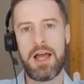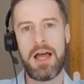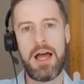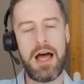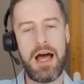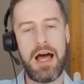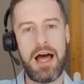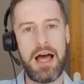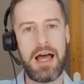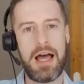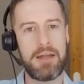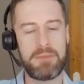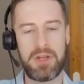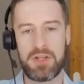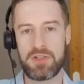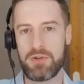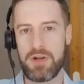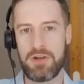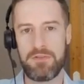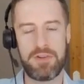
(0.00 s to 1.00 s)
and make
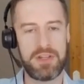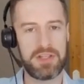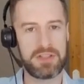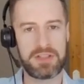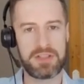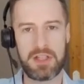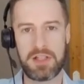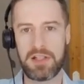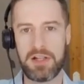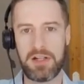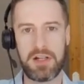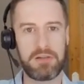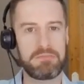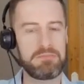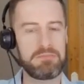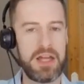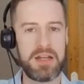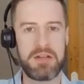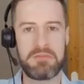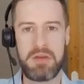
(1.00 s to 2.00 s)
sure everything's clear
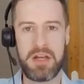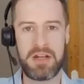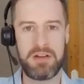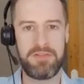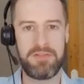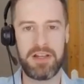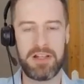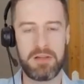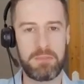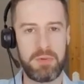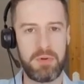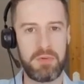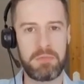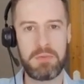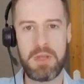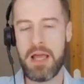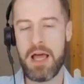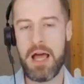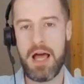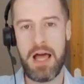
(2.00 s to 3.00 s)
and available
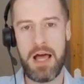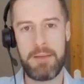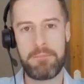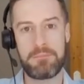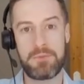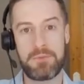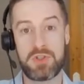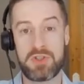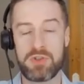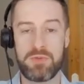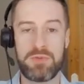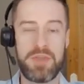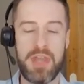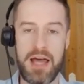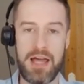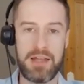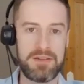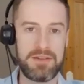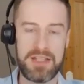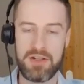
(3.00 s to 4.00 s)
should
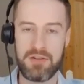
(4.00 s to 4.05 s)
that need